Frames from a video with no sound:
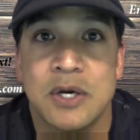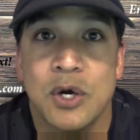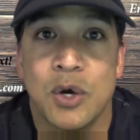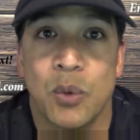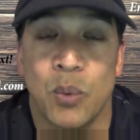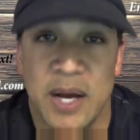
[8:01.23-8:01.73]

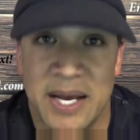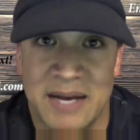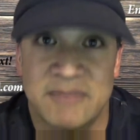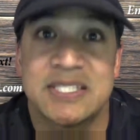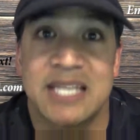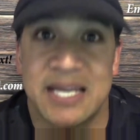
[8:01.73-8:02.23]
we'll
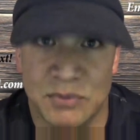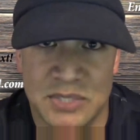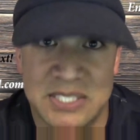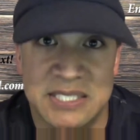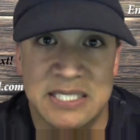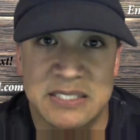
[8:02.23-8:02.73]
have 10
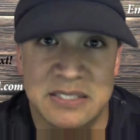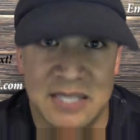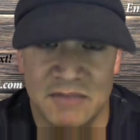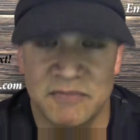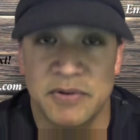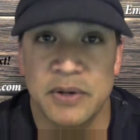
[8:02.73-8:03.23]
receipts,
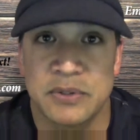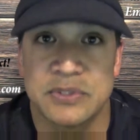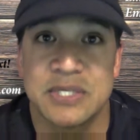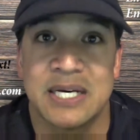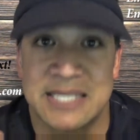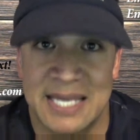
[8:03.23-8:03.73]
10 photos
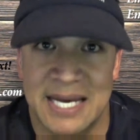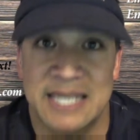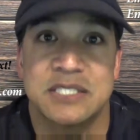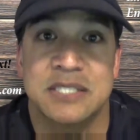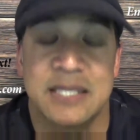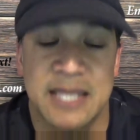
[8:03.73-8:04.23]

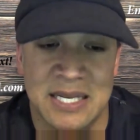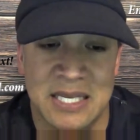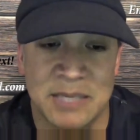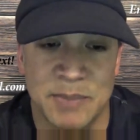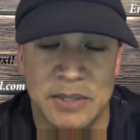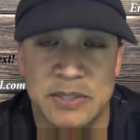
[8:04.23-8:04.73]
attached to that
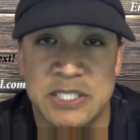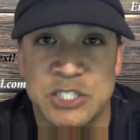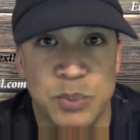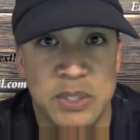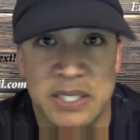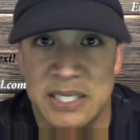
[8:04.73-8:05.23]
email. It's
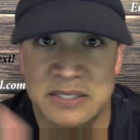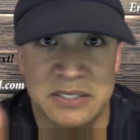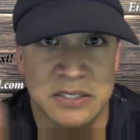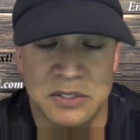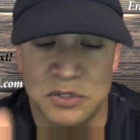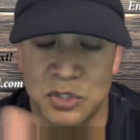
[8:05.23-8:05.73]
pretty easy. You
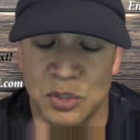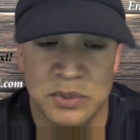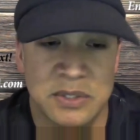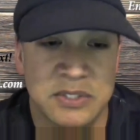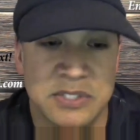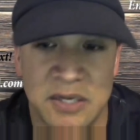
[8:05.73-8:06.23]
can do it with
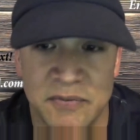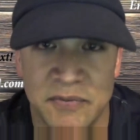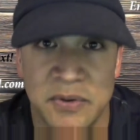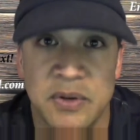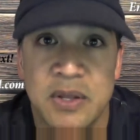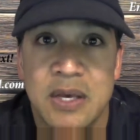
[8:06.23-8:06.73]
your cell
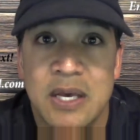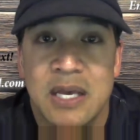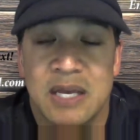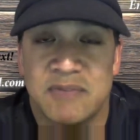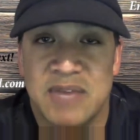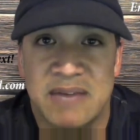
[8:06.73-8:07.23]
phone.
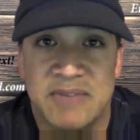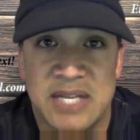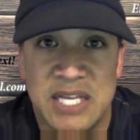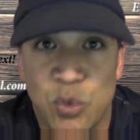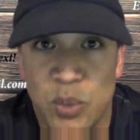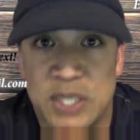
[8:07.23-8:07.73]
If you have any
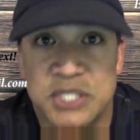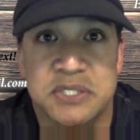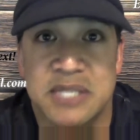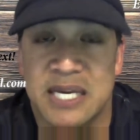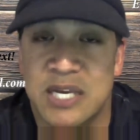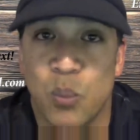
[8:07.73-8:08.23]
questions,
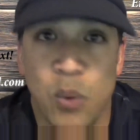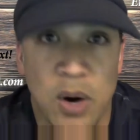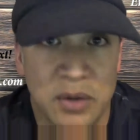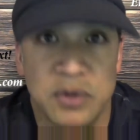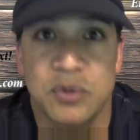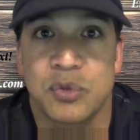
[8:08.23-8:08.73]
I can
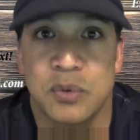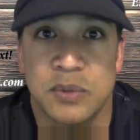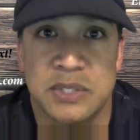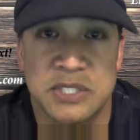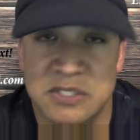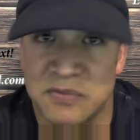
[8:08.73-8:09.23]
walk you through it.
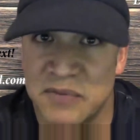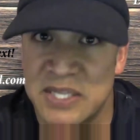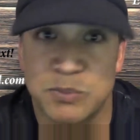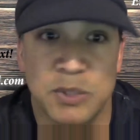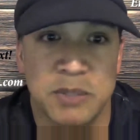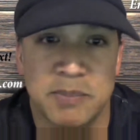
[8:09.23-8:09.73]
Just
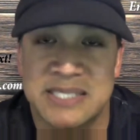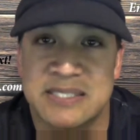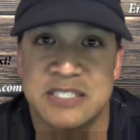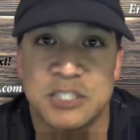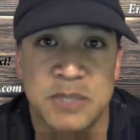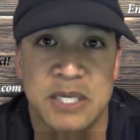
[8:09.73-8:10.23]
Facebook
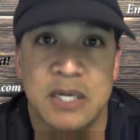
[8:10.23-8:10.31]
message me